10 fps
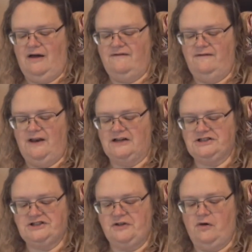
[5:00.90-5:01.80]
I
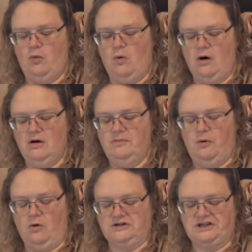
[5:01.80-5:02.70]
finished the Word
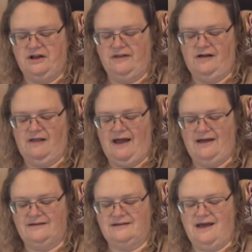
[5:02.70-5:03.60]
portion of the
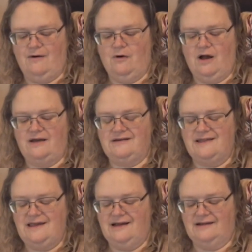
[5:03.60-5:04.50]
class. Now we're on to
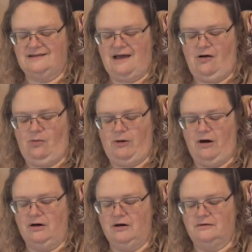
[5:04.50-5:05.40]
the Excel
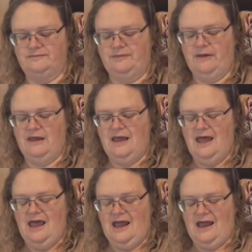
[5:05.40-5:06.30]
part.
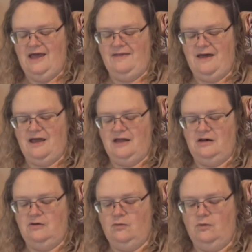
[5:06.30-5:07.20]
And
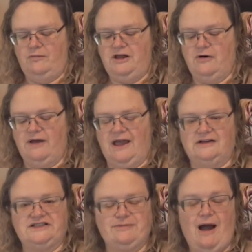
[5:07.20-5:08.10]
then we'll be going
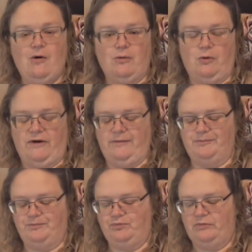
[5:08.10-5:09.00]
on to PowerPoint.
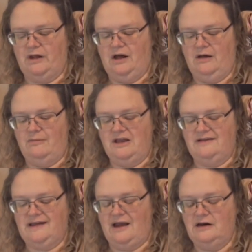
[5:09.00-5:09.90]

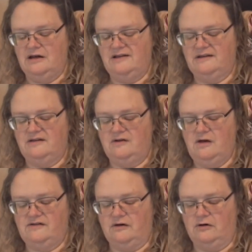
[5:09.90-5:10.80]
It's kind of nice because you
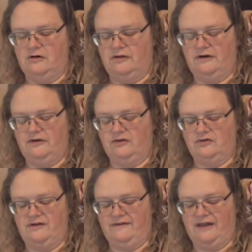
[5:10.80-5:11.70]
get to earn a little
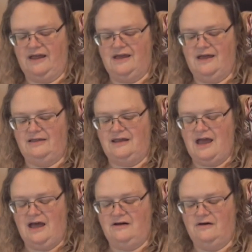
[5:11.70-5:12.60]
certificate at the
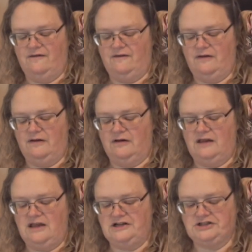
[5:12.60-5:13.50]
end of
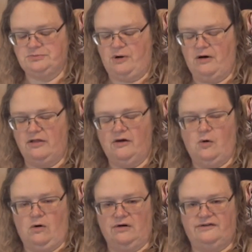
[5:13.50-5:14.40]
each part of the
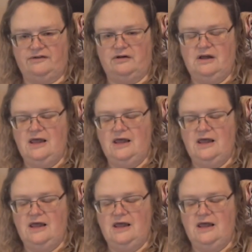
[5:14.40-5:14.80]
course